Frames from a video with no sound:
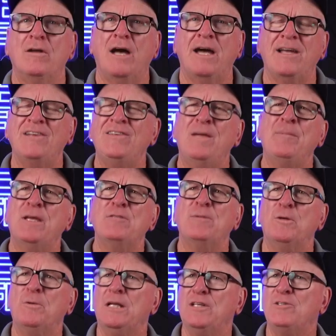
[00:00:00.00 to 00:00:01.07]
I guess that makes me
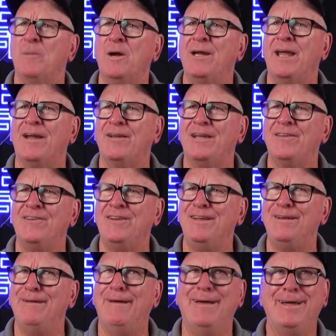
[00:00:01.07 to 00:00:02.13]
really smart now, doesn't it?
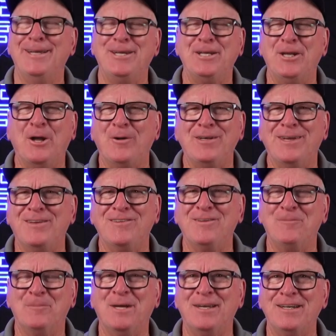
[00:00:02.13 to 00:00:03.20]
No, it doesn't,
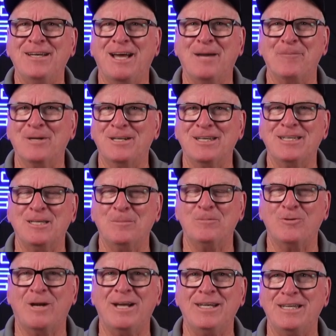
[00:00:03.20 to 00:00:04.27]
but I'm gonna keep
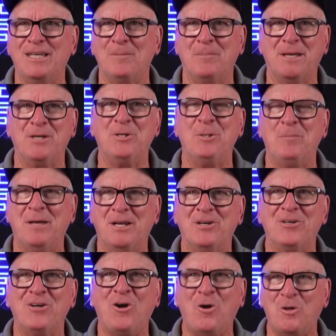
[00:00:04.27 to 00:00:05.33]
trying to get better and
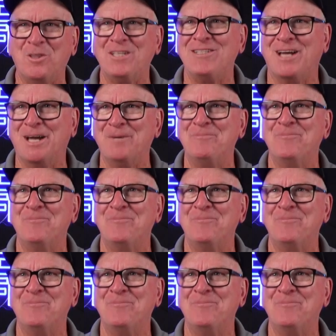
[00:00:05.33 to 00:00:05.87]
better all the time.